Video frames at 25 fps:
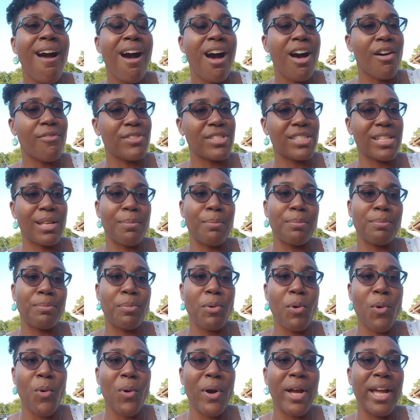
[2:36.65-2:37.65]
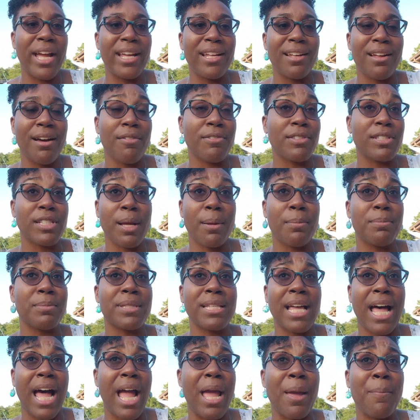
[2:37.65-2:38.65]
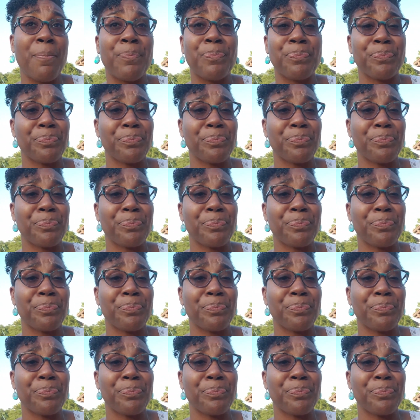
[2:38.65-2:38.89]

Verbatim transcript: of some point of some type